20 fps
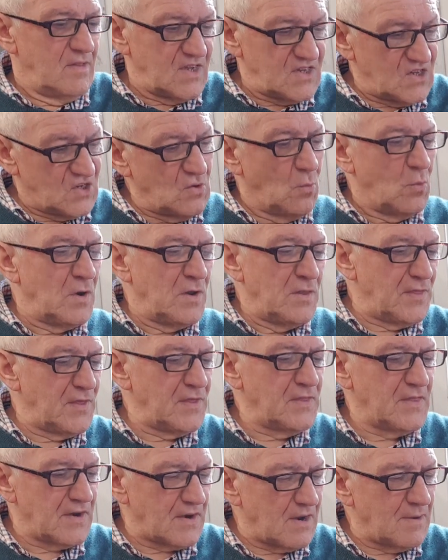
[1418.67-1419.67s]
That's the one
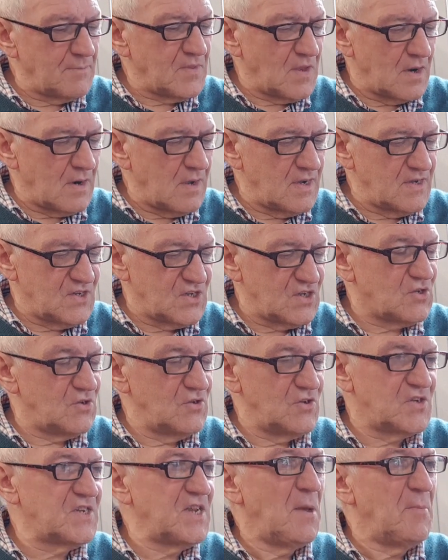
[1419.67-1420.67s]
thing the Raptor has. It's
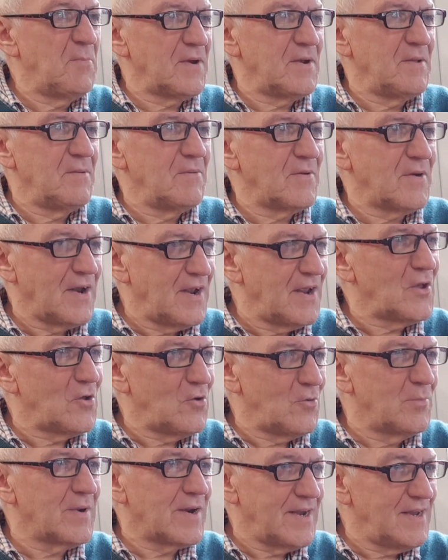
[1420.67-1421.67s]
got separate
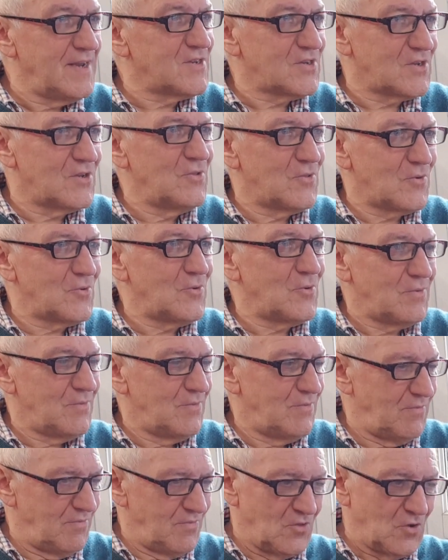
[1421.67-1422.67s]
reticle brightness control.
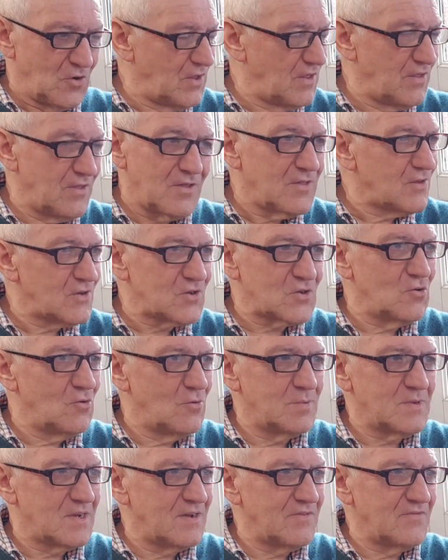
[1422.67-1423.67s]
Yeah. None of the other
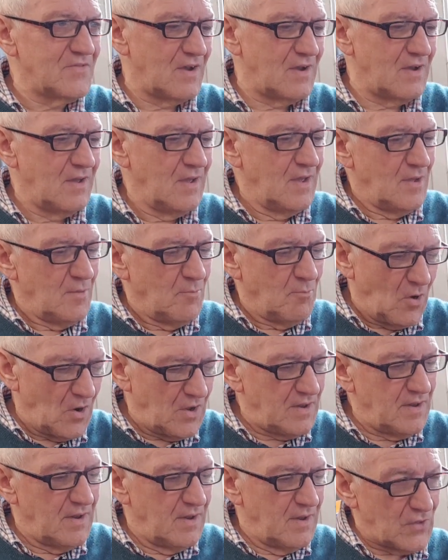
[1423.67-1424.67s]
scopes have that.
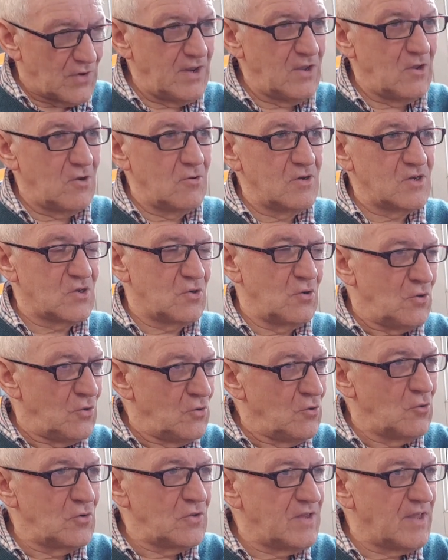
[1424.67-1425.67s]
Right. But the Rico's got
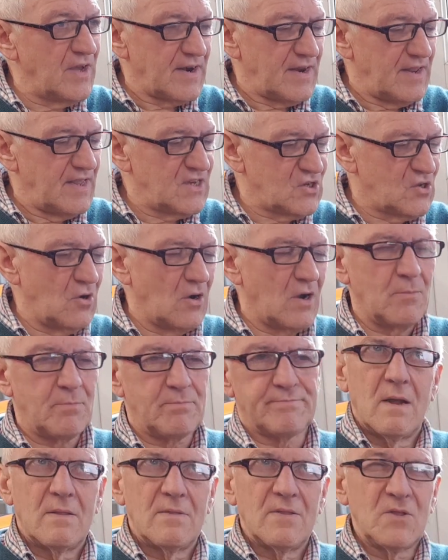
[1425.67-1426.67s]
no direct. It's got
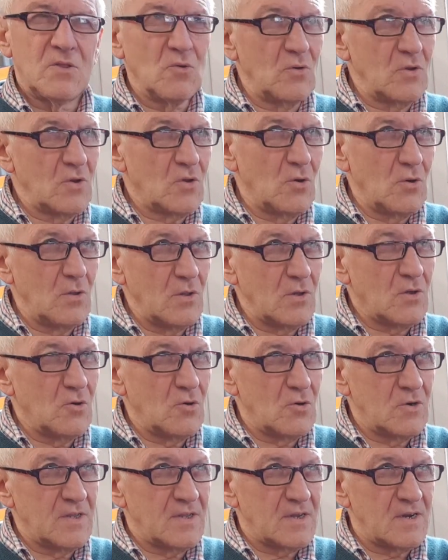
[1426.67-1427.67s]
they don't call it
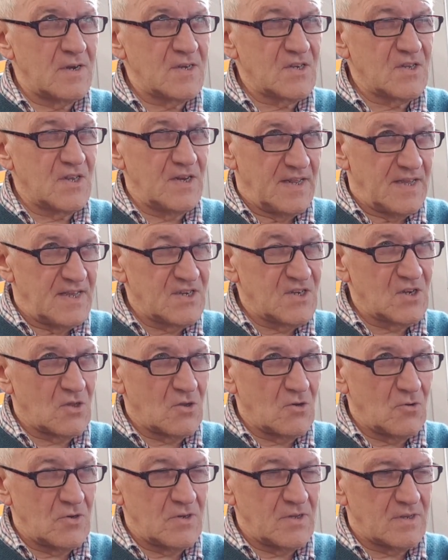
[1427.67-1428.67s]
contrast, and it isn't
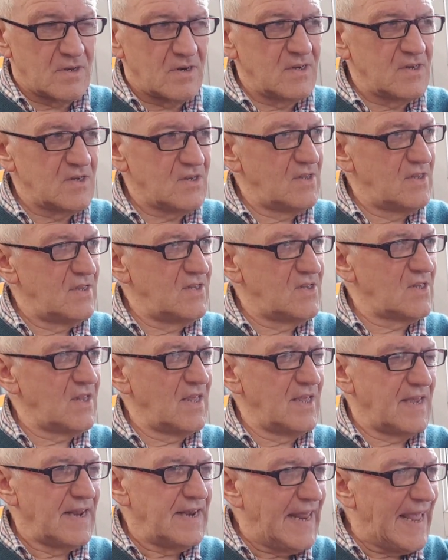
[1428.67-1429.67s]
contrast. It's
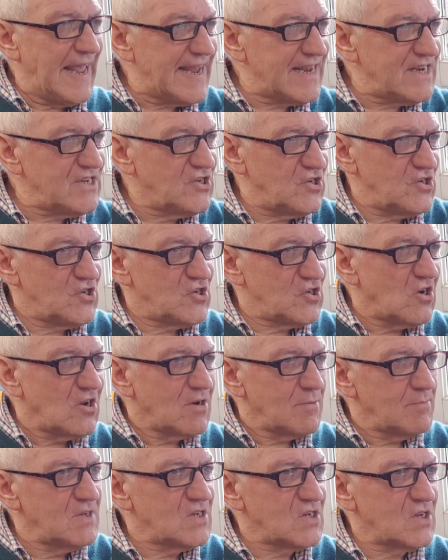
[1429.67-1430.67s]
like an edge
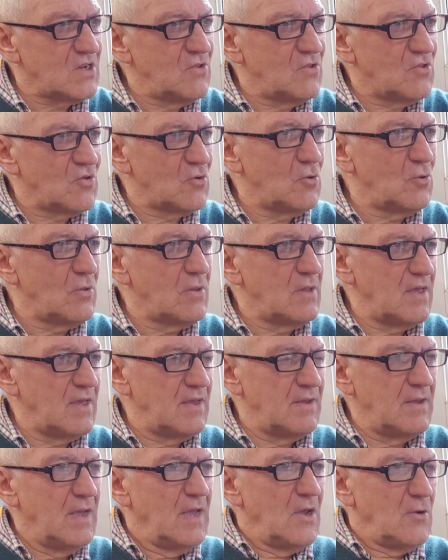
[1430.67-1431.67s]
sharpness control.
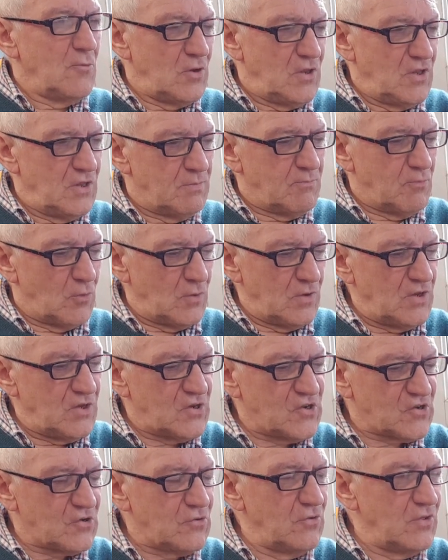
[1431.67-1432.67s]
And when you
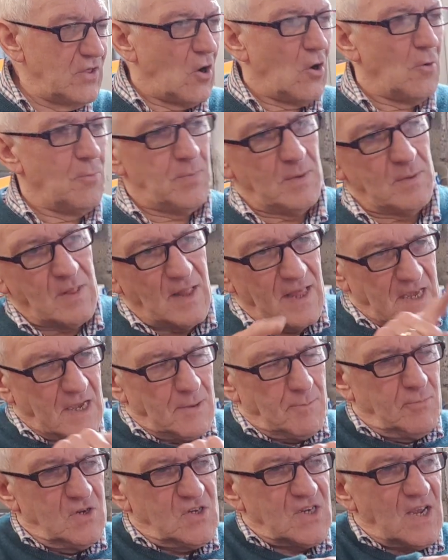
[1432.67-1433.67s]
screw that up,
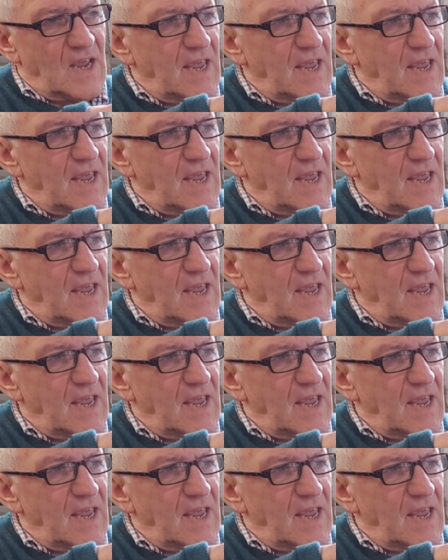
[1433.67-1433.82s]
it puts a